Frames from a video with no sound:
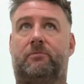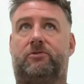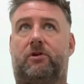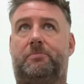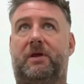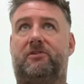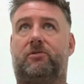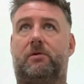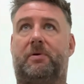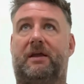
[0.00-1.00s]
sort of picked
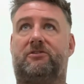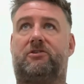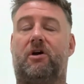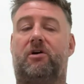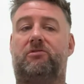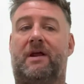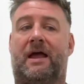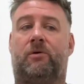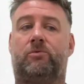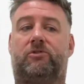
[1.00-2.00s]
up the pace, got
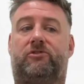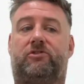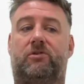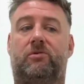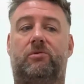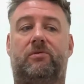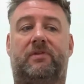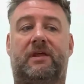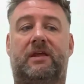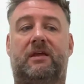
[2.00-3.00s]
round to
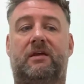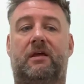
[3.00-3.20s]
the